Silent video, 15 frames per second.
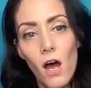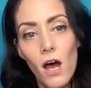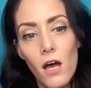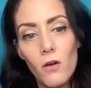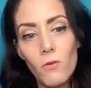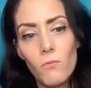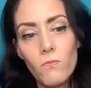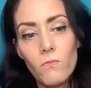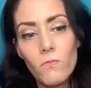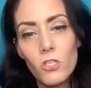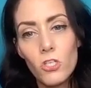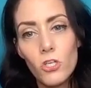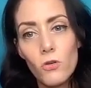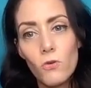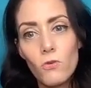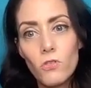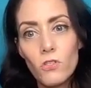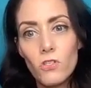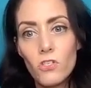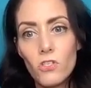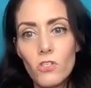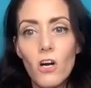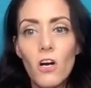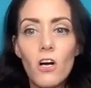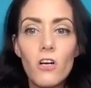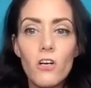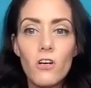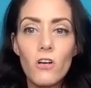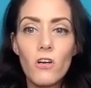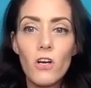um, to
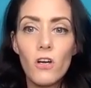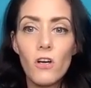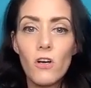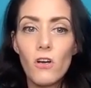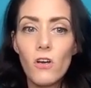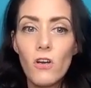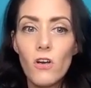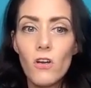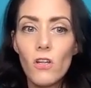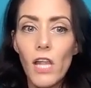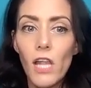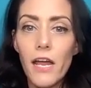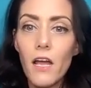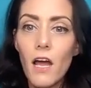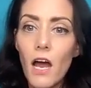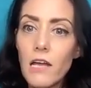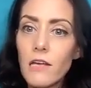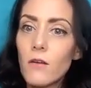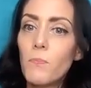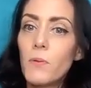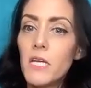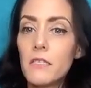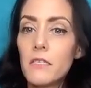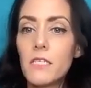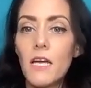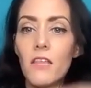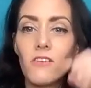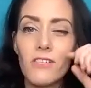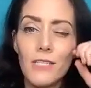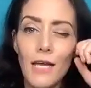start, like, I could piece
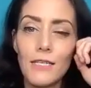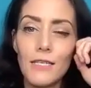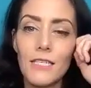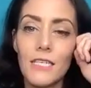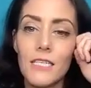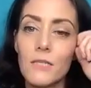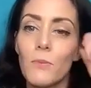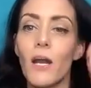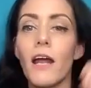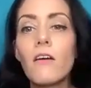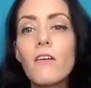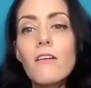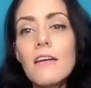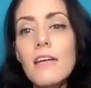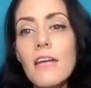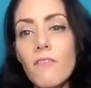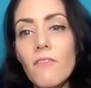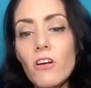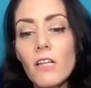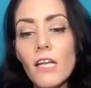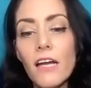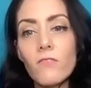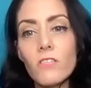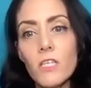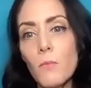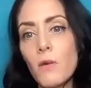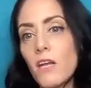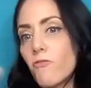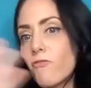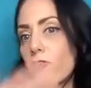together sentences, but I could never, like, if
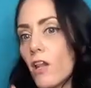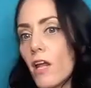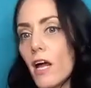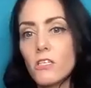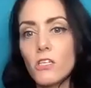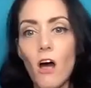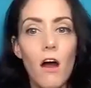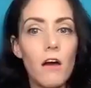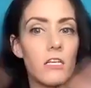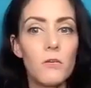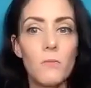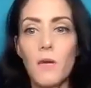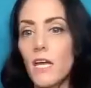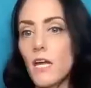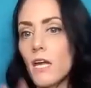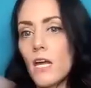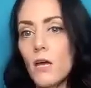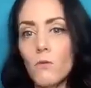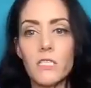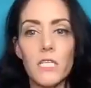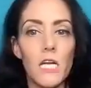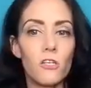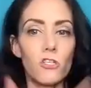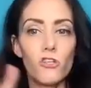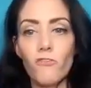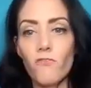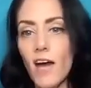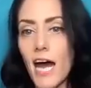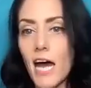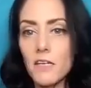somebody full on talked to me, it was like too
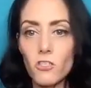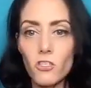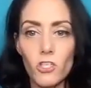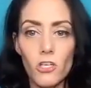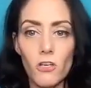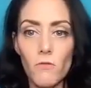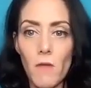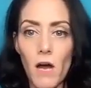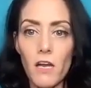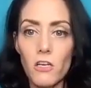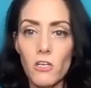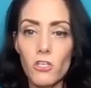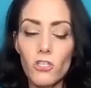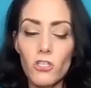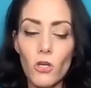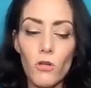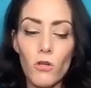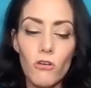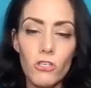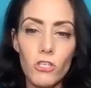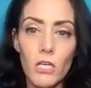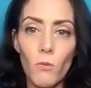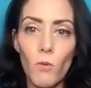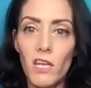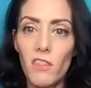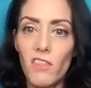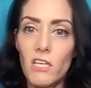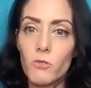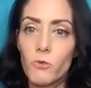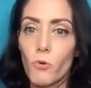fast, too much. So usually when
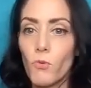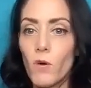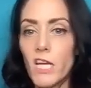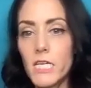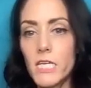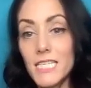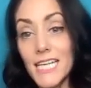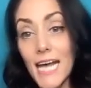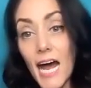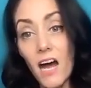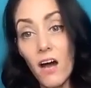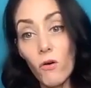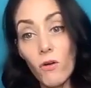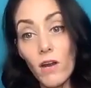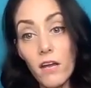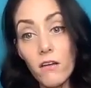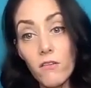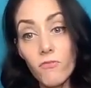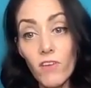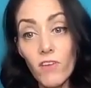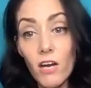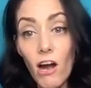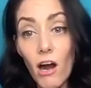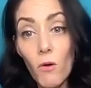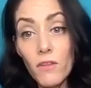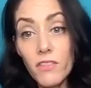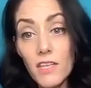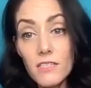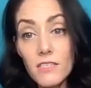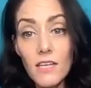things were written down, I could figure out
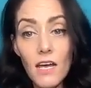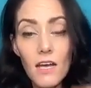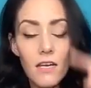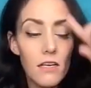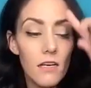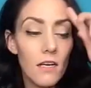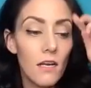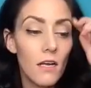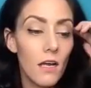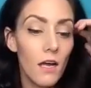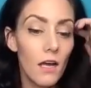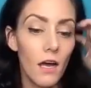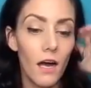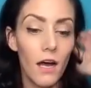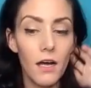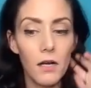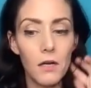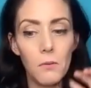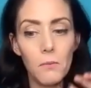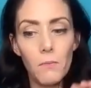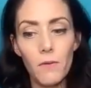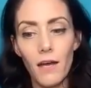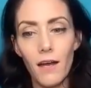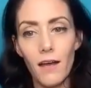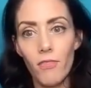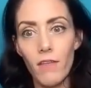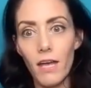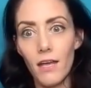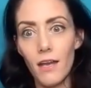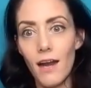what they said. Um, and
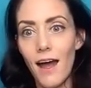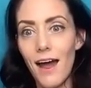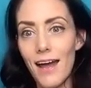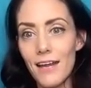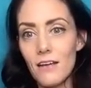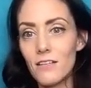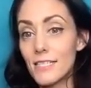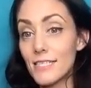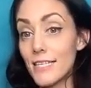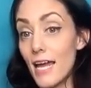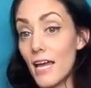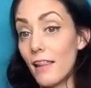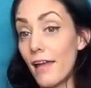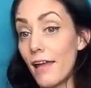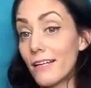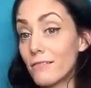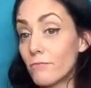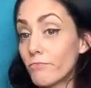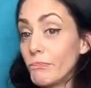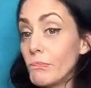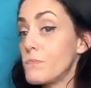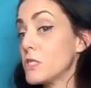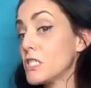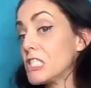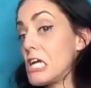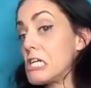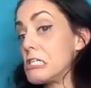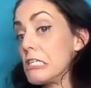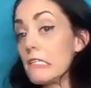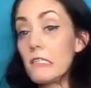mm-hmm. then I could say like
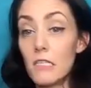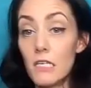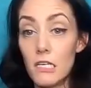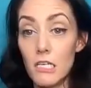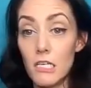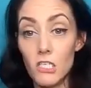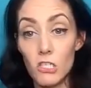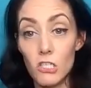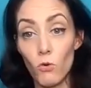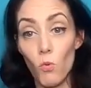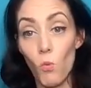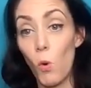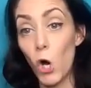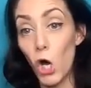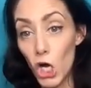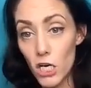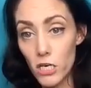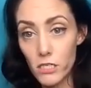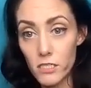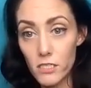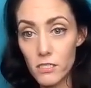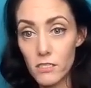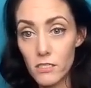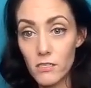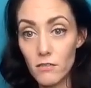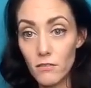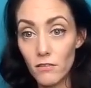sentences or words